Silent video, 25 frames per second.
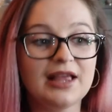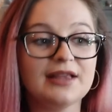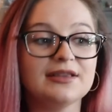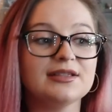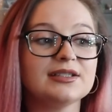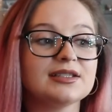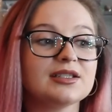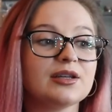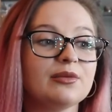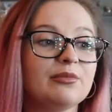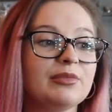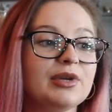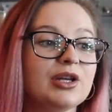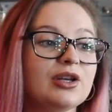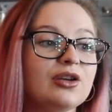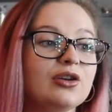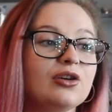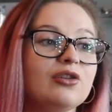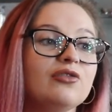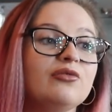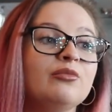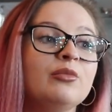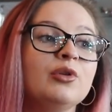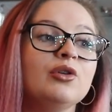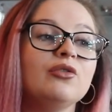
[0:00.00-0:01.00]
There's going to be a
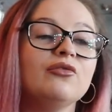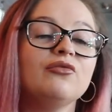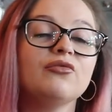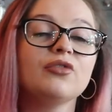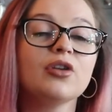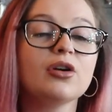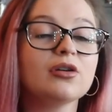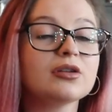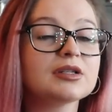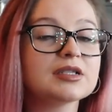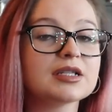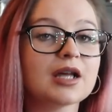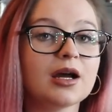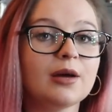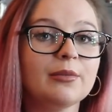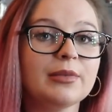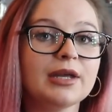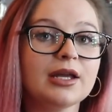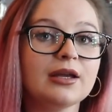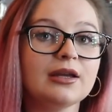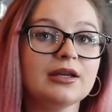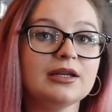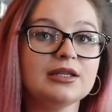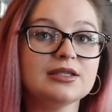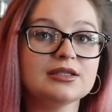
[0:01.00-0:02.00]
lot of more vlogs
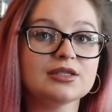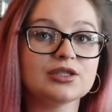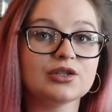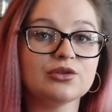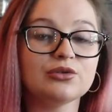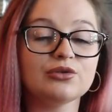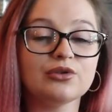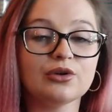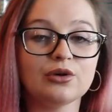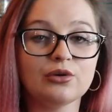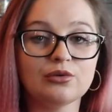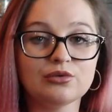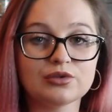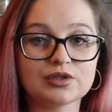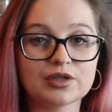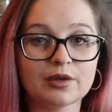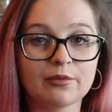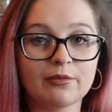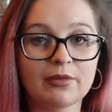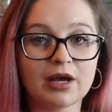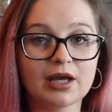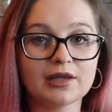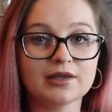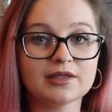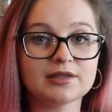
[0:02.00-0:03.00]
coming into the
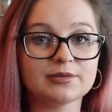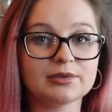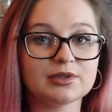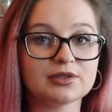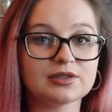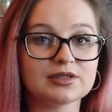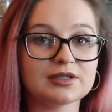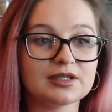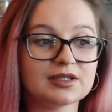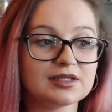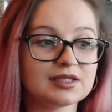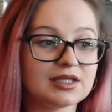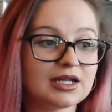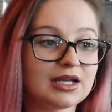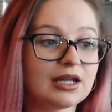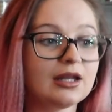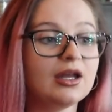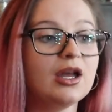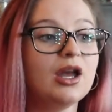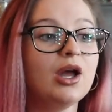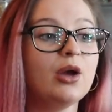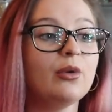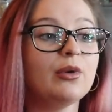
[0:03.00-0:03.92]
autumn months because, as I say,